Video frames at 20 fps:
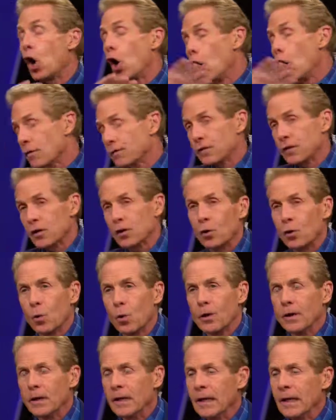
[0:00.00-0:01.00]
off the
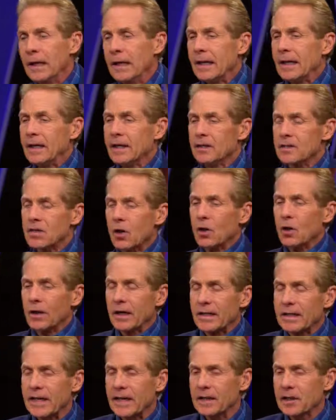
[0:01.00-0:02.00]
court is on a
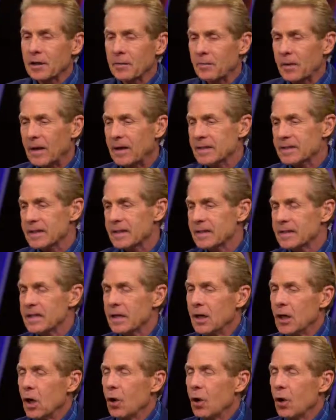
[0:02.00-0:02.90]
daily basis,